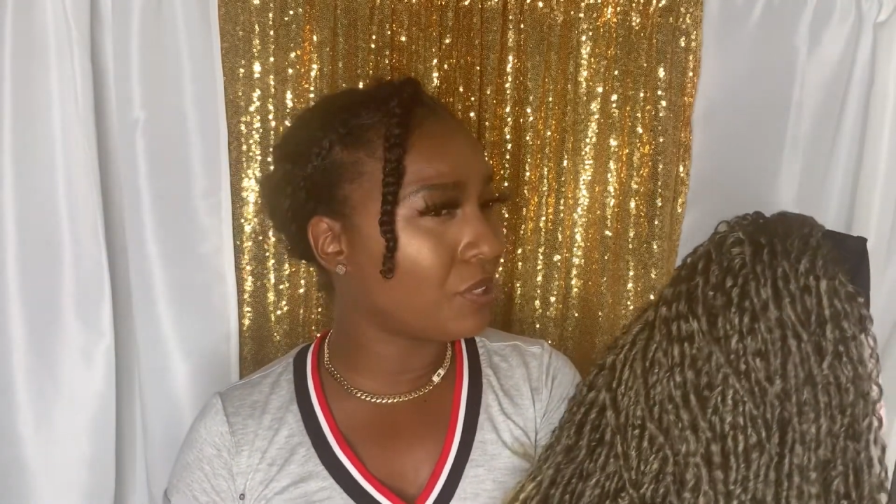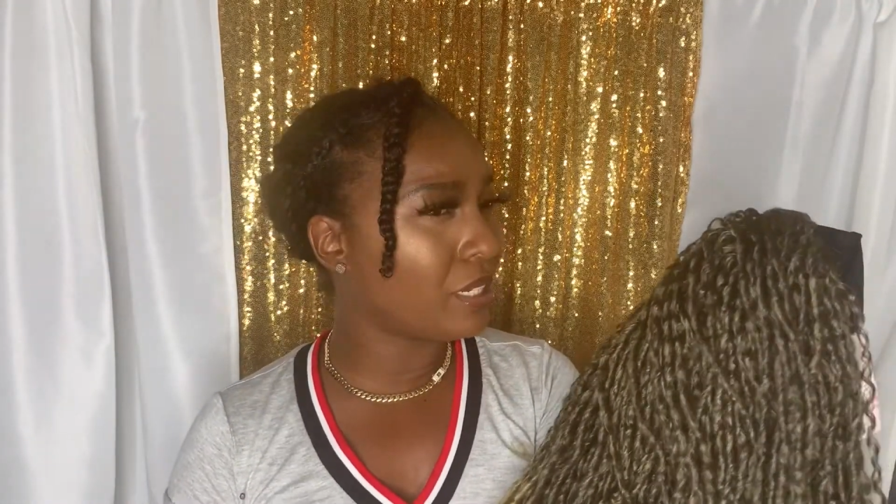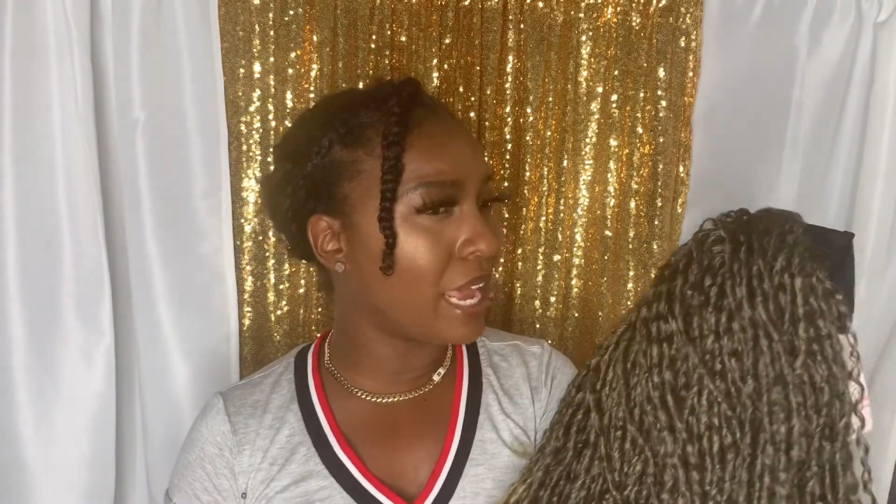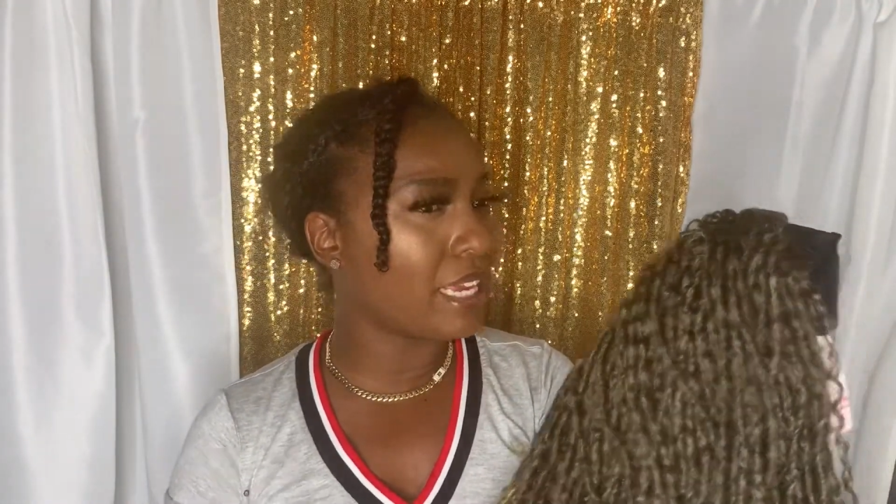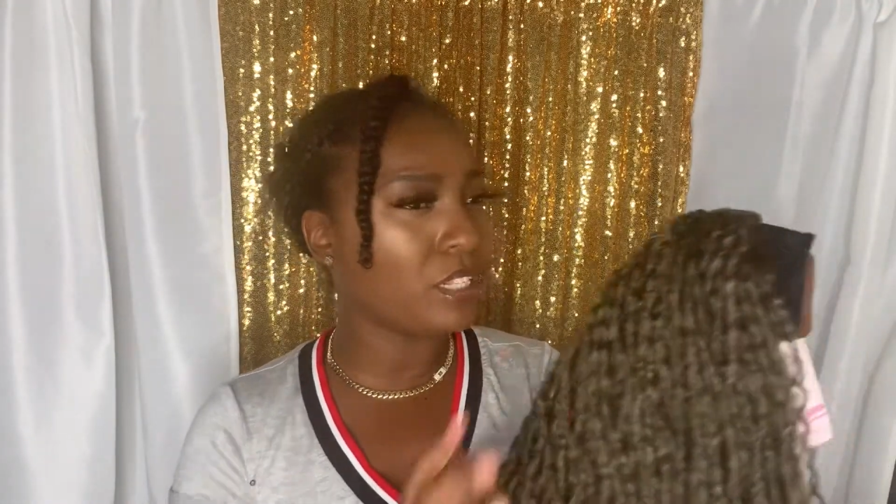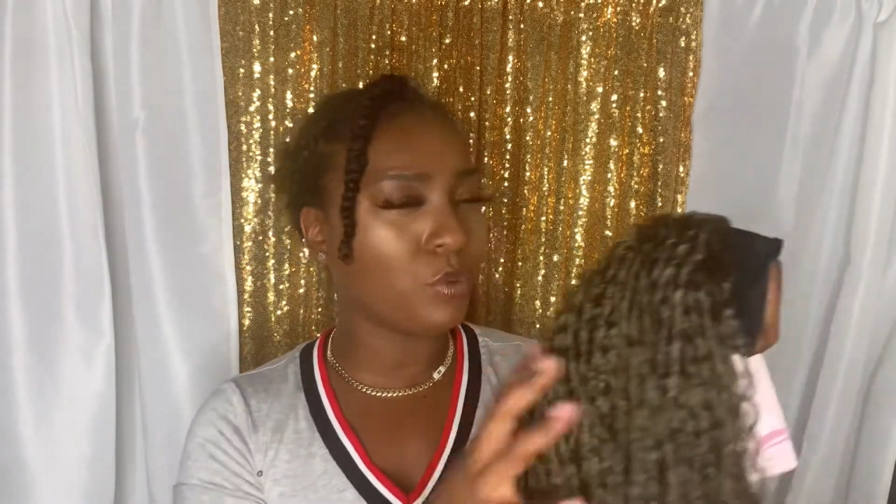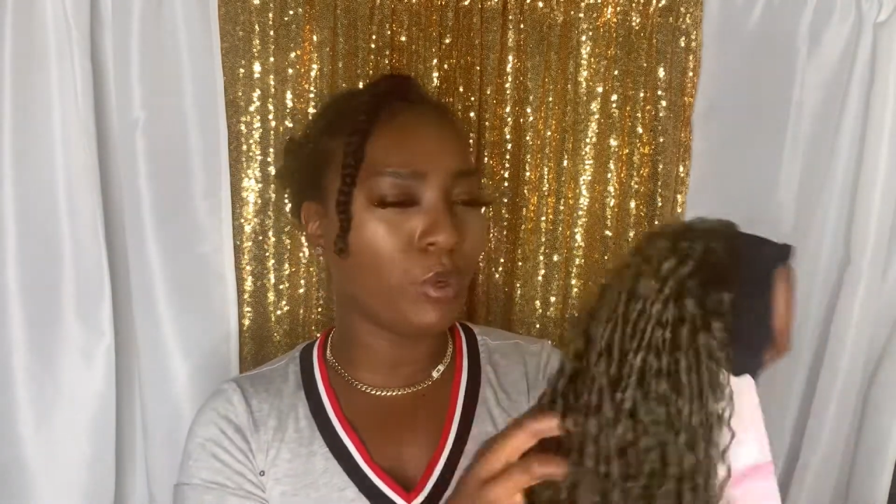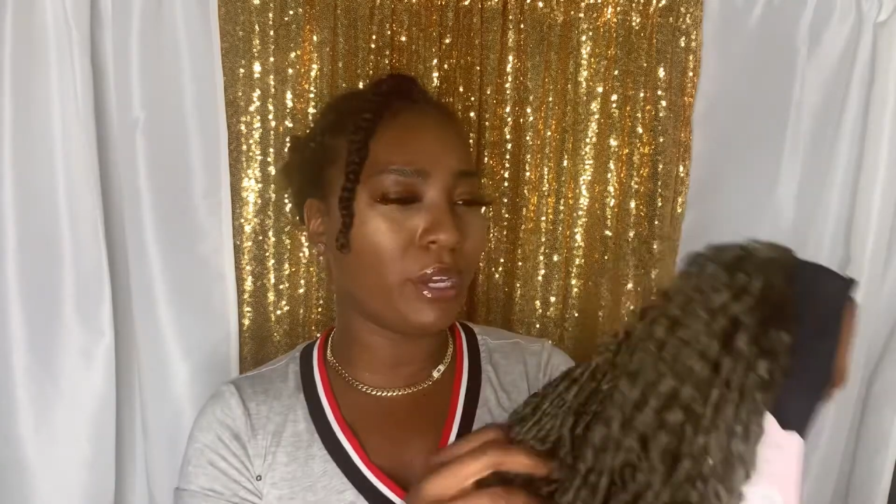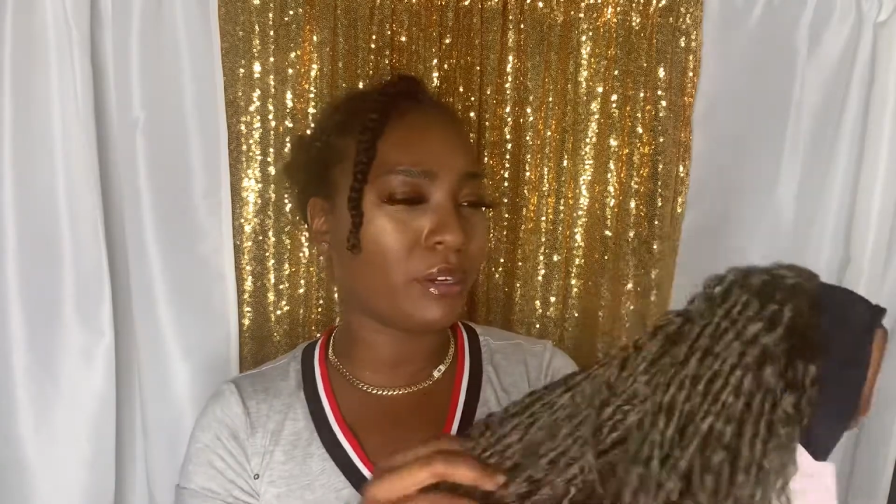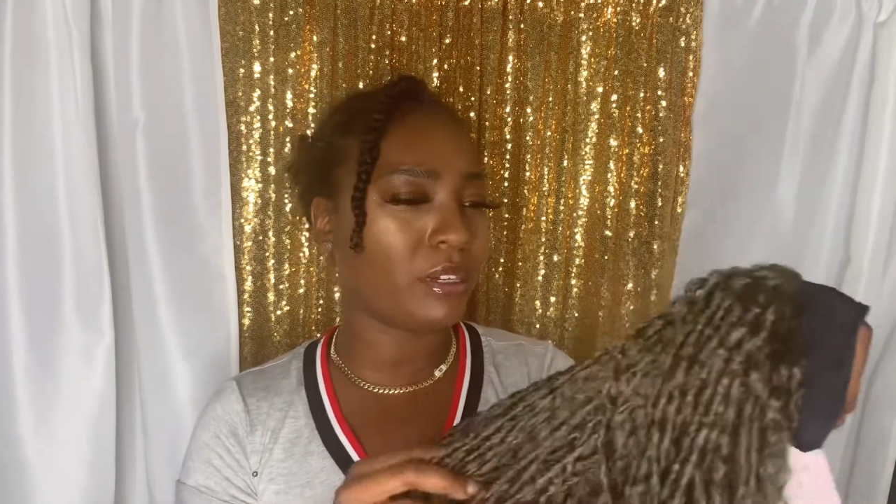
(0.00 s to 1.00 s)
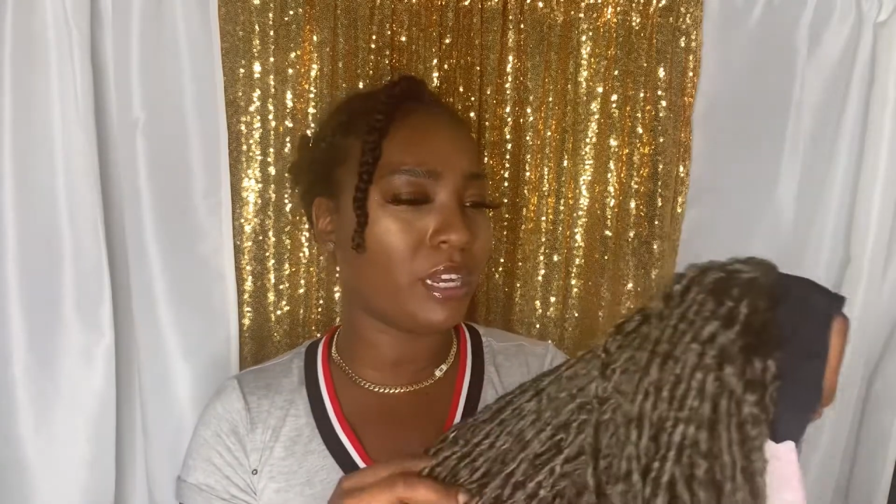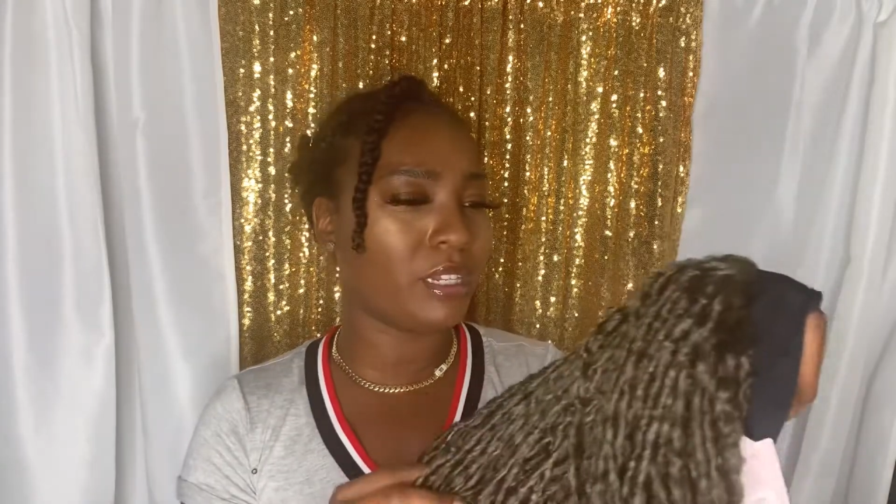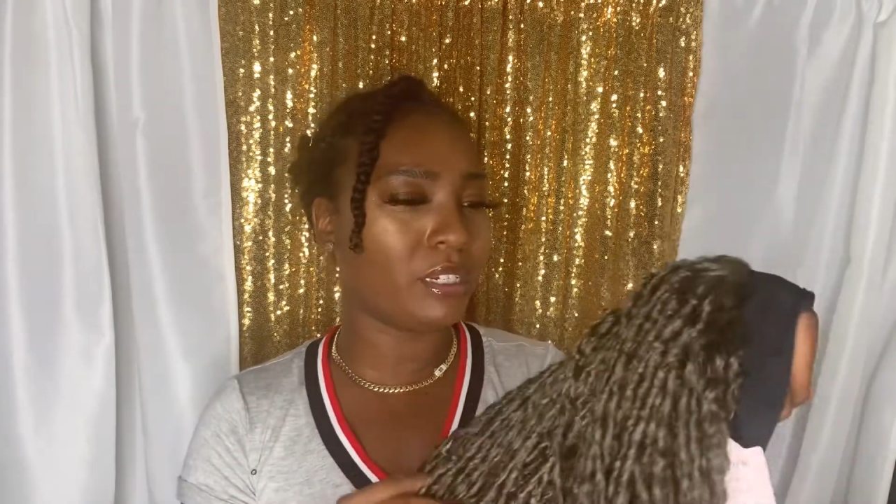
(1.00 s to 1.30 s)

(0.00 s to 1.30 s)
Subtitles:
Like, it's a weird color.